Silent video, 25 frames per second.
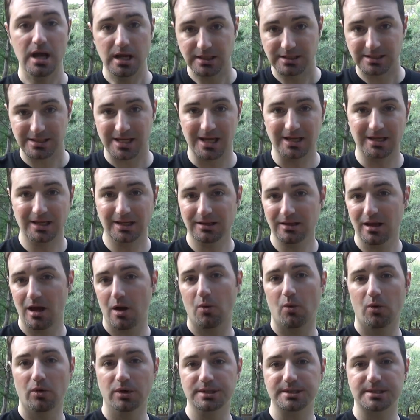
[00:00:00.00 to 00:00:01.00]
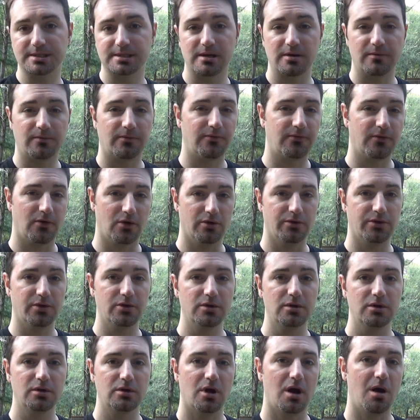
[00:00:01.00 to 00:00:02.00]
Taking that one step
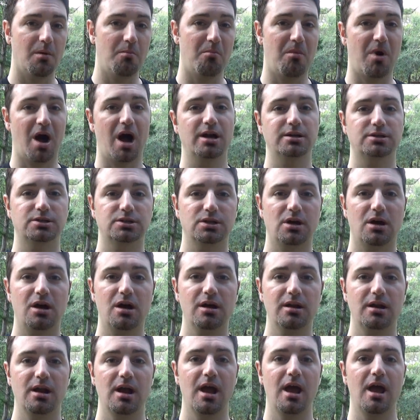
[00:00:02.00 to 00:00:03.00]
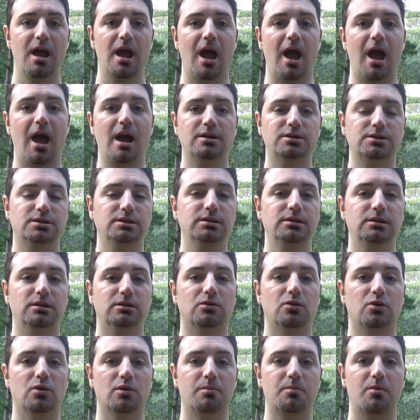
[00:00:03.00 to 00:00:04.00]
further on my shot, actually
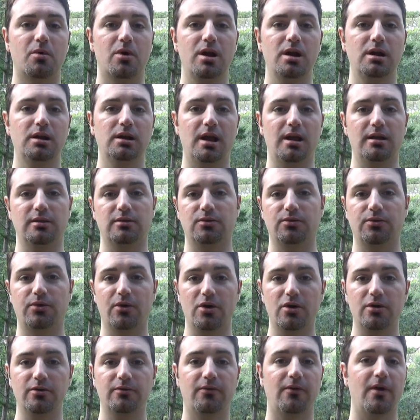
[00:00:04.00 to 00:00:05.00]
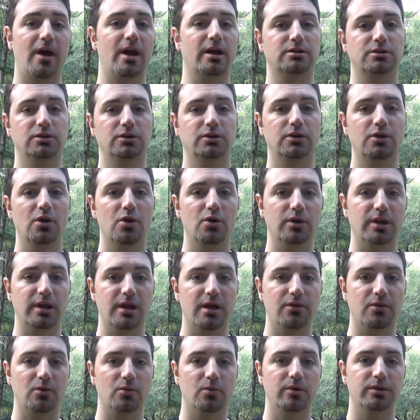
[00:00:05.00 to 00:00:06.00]
incorporate a third factor to go
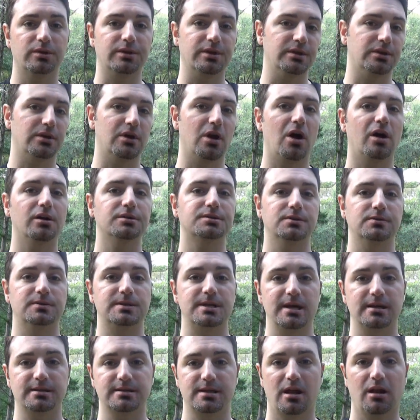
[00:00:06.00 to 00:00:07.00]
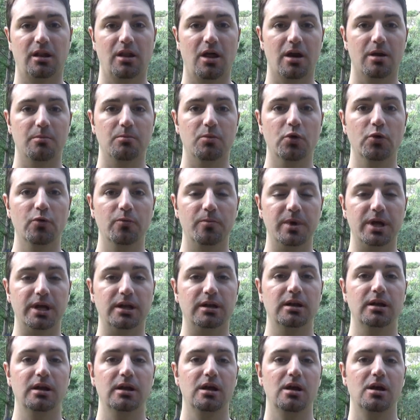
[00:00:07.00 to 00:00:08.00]
together with it that also takes out a lot of movement.
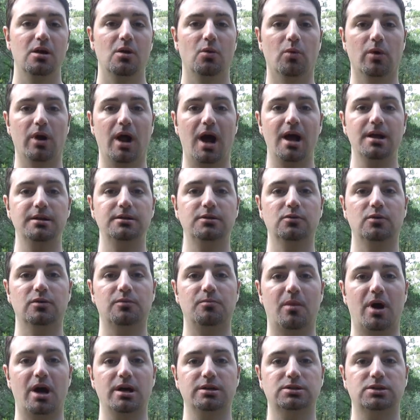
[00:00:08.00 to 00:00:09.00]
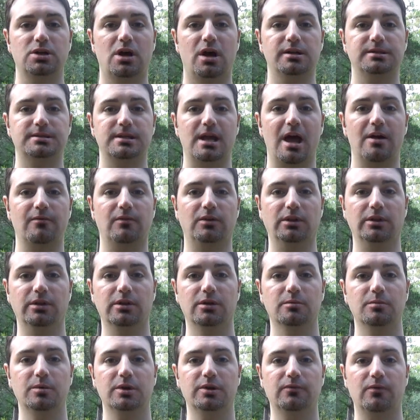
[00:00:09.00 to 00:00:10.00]
What I do with my shot is I have a
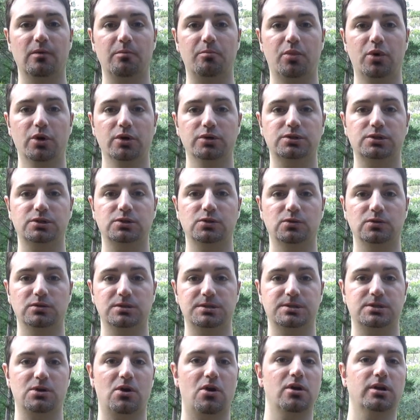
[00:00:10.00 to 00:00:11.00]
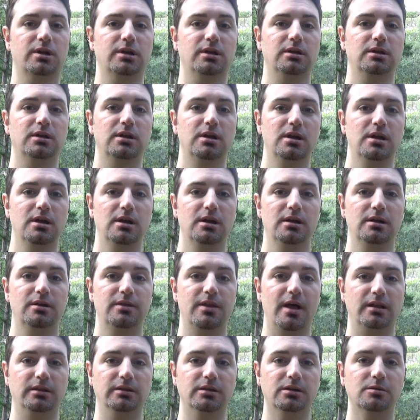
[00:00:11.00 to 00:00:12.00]
little bit of a push towards target.
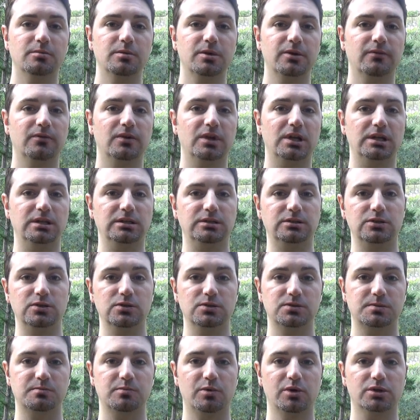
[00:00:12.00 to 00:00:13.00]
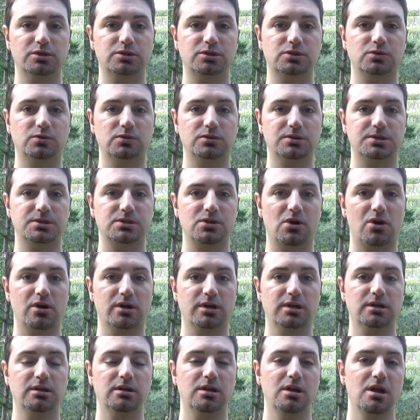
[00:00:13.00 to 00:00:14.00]
That little bit of an induced push towards
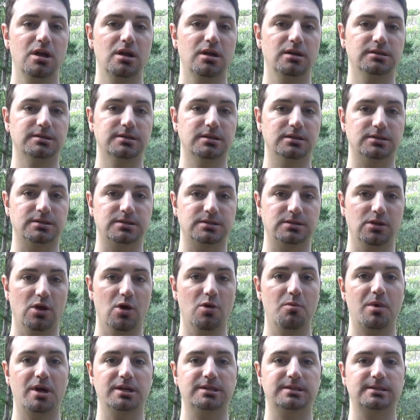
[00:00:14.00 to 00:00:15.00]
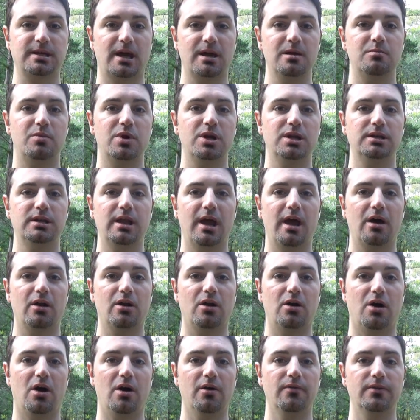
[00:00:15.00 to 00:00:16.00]
target is going to slow my sight pin down
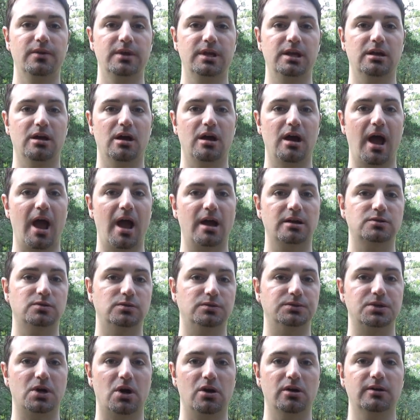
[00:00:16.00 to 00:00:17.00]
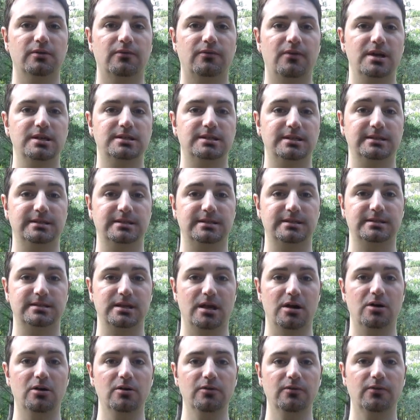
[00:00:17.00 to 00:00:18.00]
on the actual target face
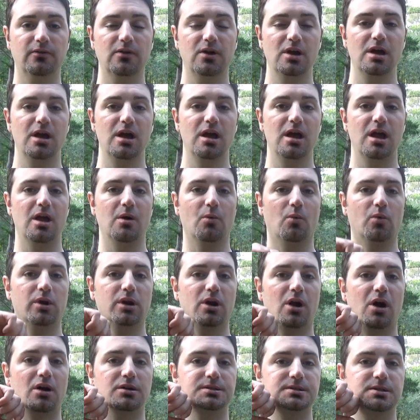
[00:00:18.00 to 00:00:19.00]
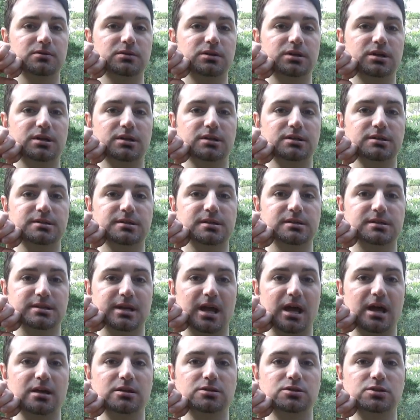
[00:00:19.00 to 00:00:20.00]
itself. And what it also does is
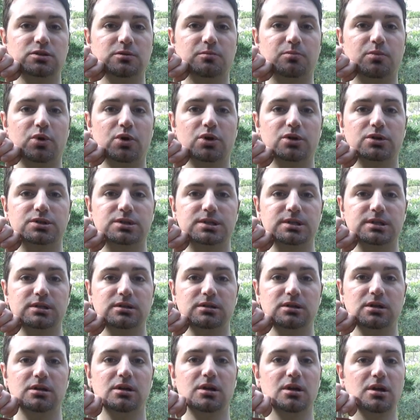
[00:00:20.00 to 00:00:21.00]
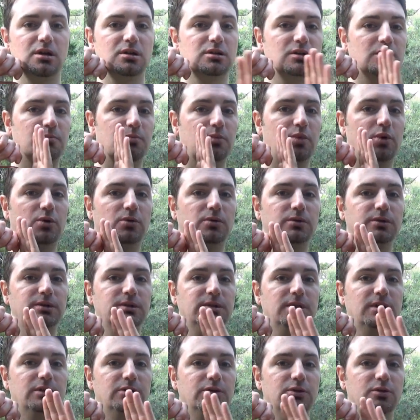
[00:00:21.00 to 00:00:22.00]
as you're pushing, you're pulling
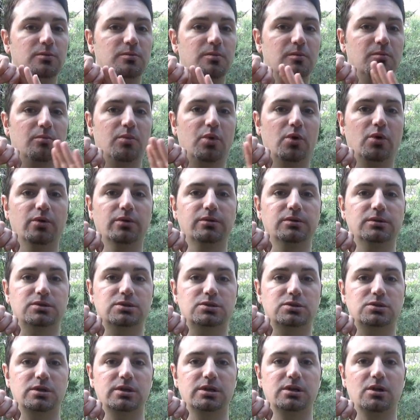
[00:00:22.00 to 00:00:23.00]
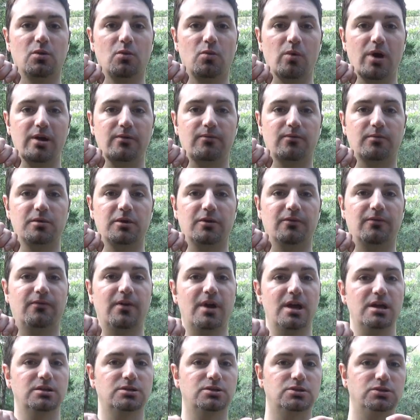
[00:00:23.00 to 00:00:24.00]
the loop and pulling the string away from your
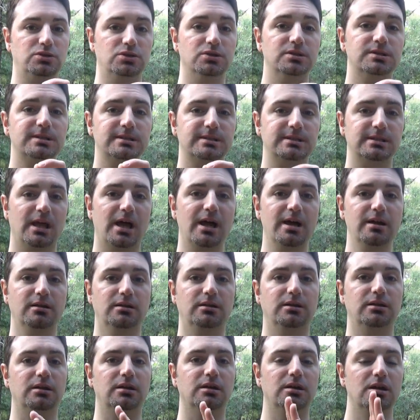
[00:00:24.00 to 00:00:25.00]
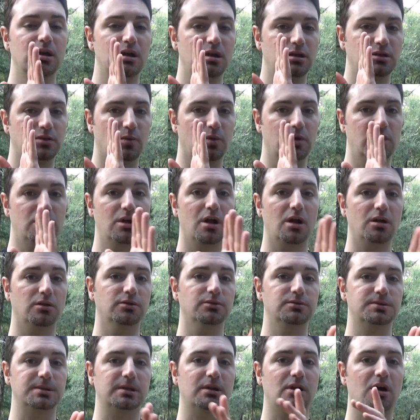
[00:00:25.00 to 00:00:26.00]
face just slightly to where you're not
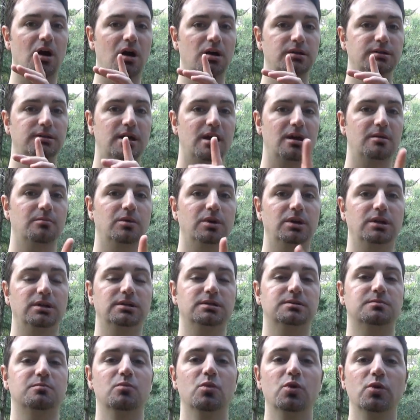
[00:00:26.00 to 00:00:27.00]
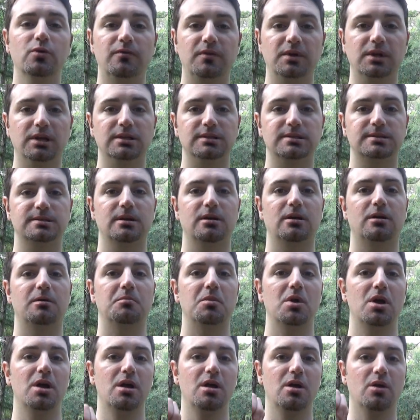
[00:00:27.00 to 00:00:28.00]
losing contact, but it is moving it some.
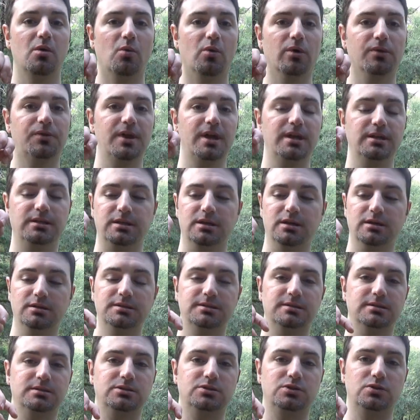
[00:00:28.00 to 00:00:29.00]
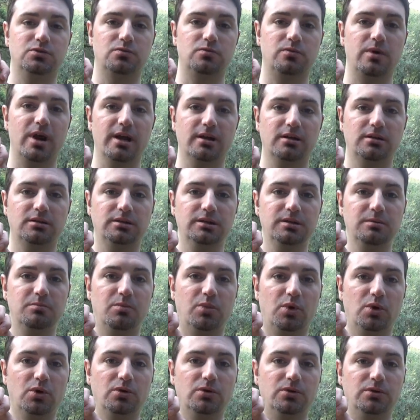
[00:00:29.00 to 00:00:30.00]
What that does is directly
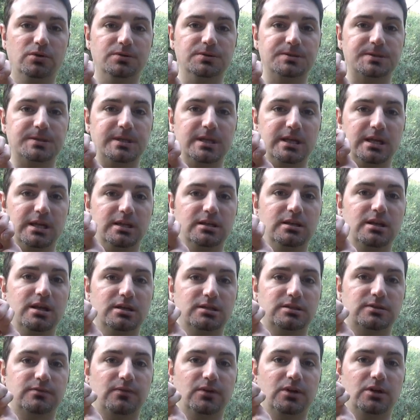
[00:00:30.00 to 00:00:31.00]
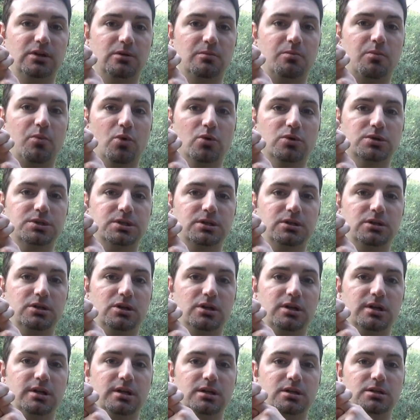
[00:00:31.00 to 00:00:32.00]
pulls the index finger portion of your
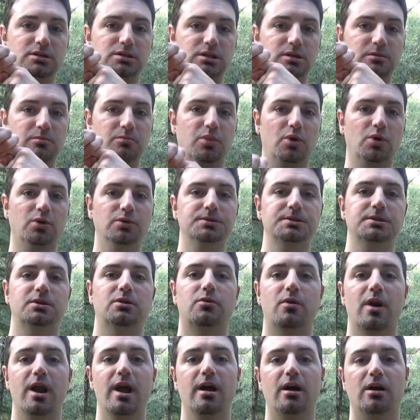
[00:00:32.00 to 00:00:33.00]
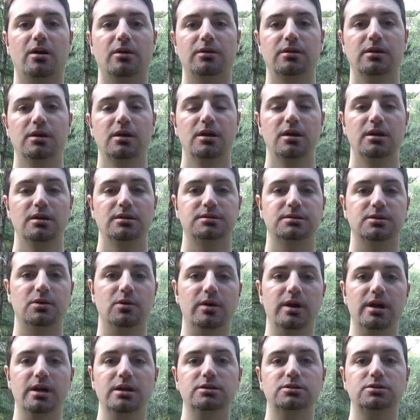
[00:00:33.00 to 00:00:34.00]
hinge, it pulls it around. So
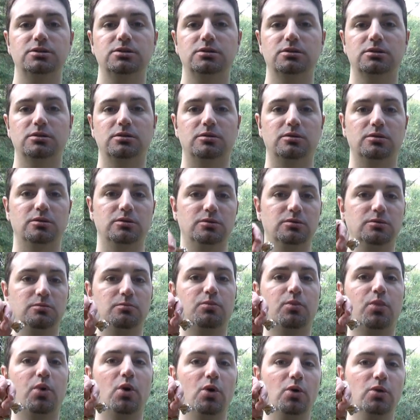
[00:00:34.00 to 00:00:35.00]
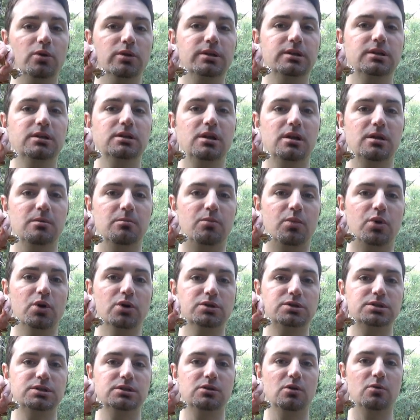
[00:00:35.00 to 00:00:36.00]
as you're pulling and
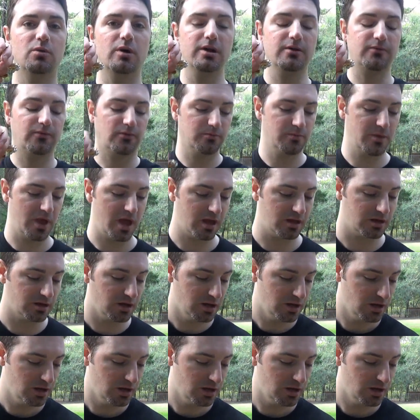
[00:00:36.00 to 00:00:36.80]
pushing away from that